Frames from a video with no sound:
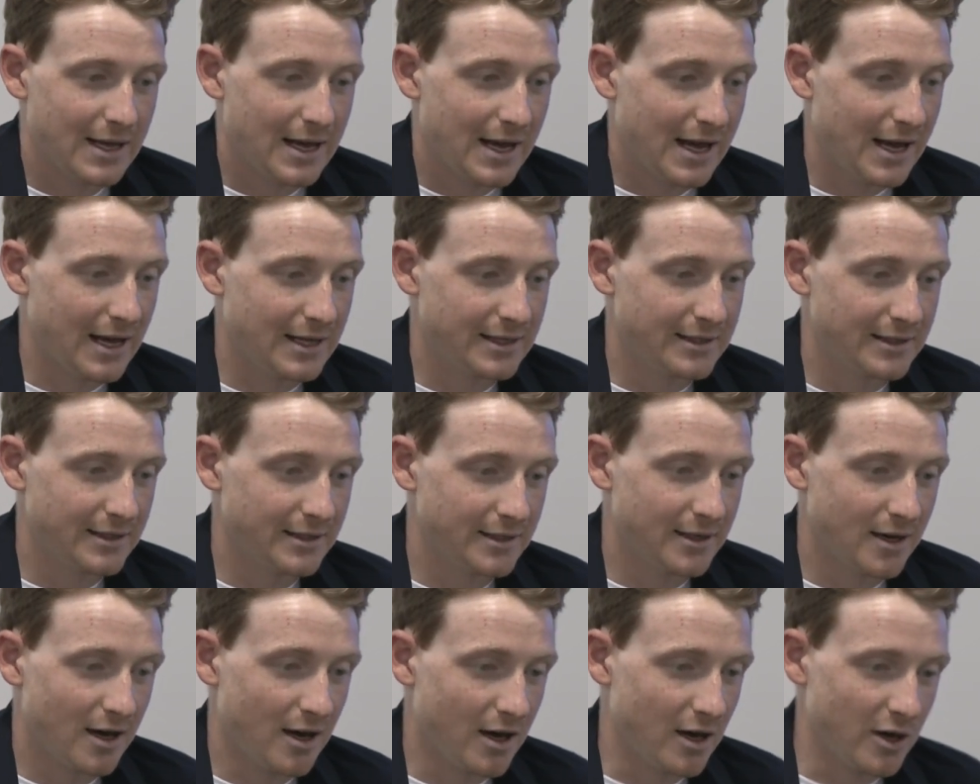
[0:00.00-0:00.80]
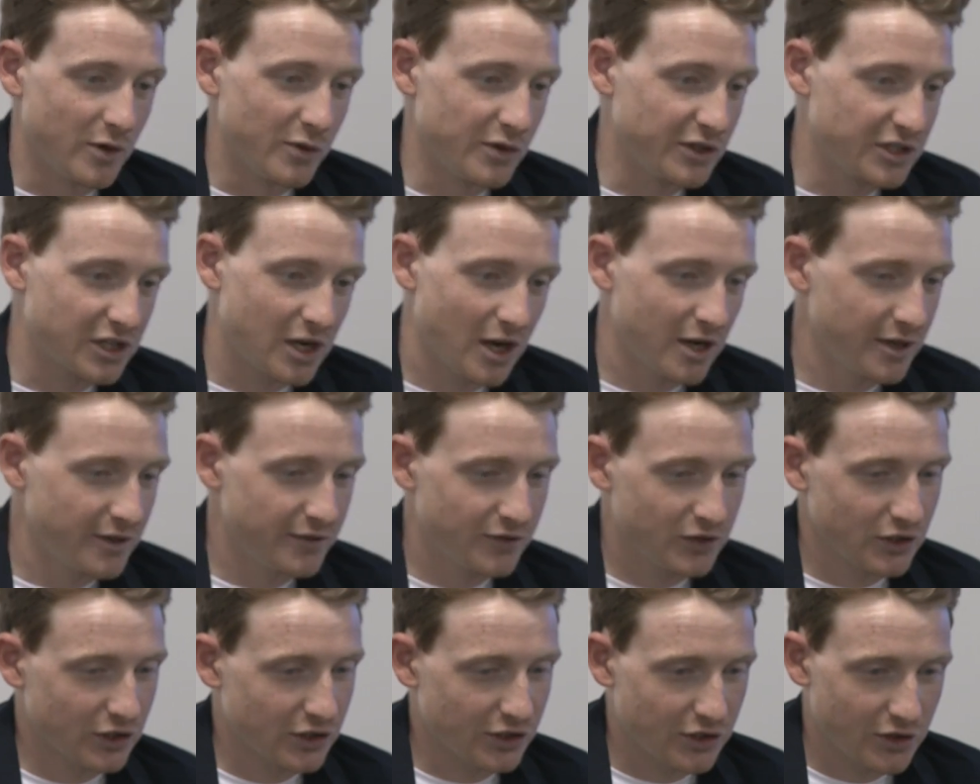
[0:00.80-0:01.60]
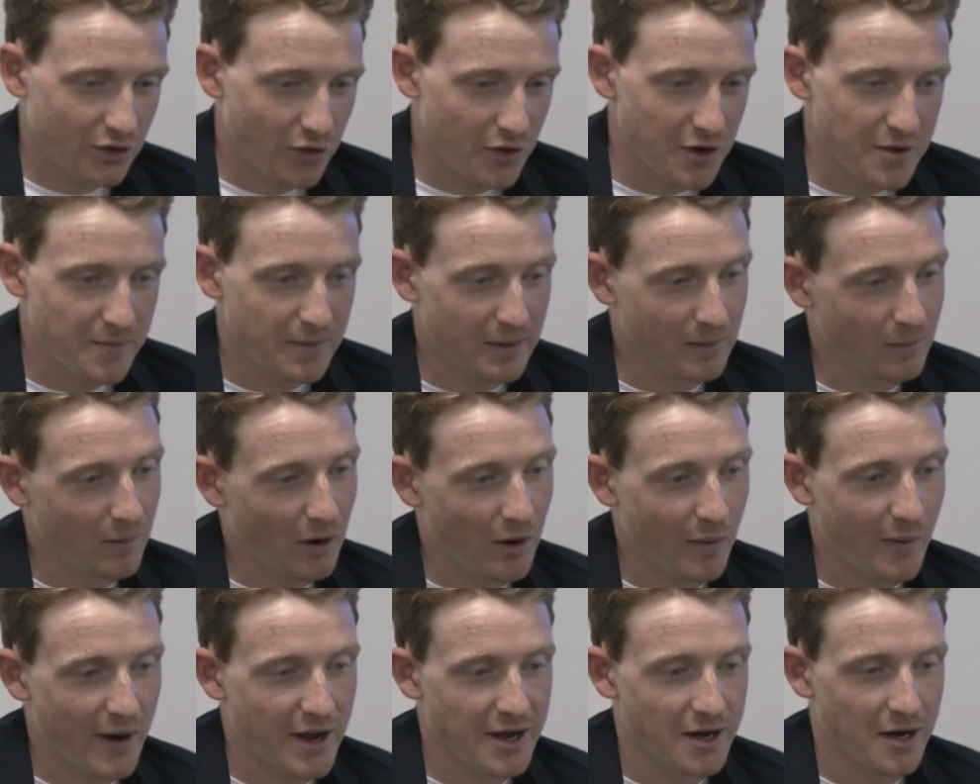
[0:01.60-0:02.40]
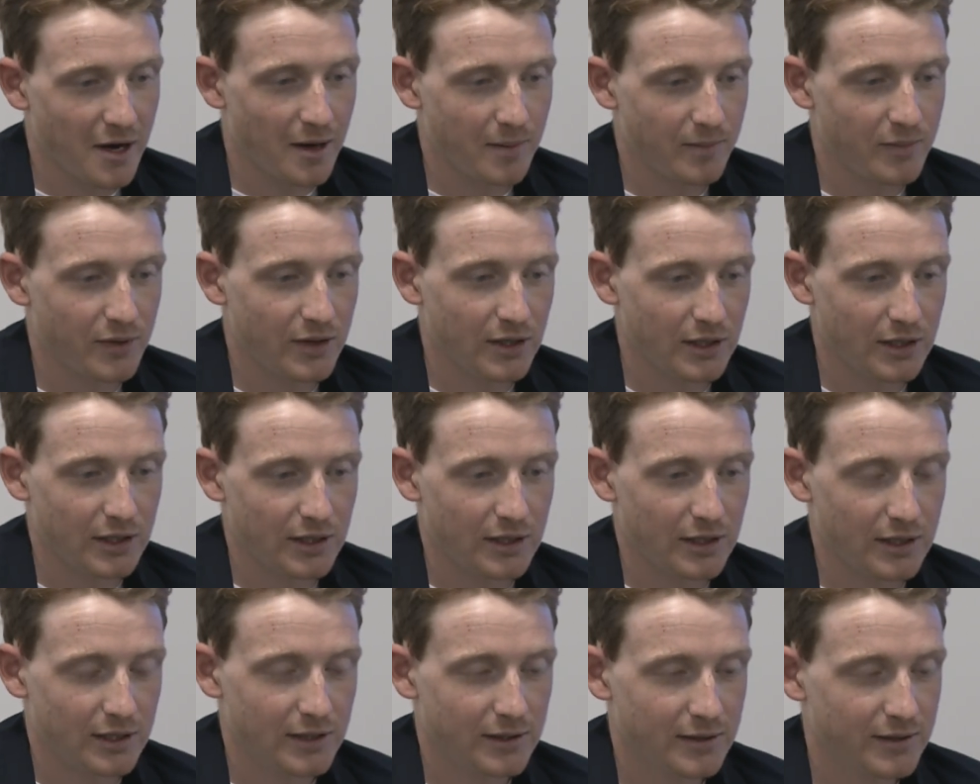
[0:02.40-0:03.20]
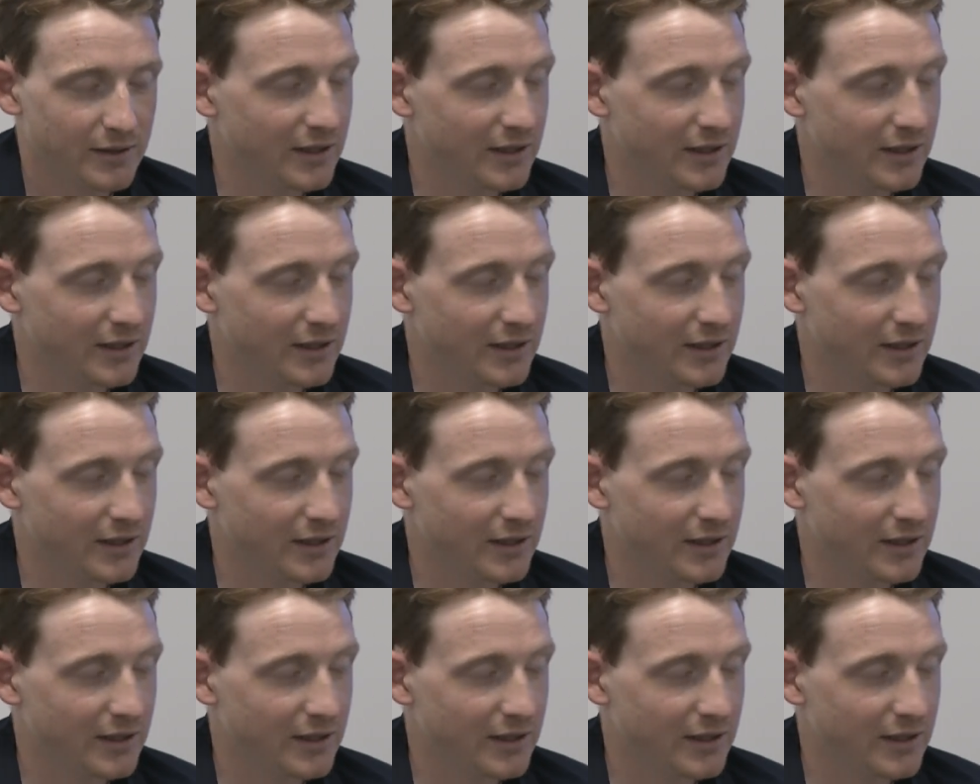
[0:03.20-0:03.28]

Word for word: And I was kind of just creeping my way up the,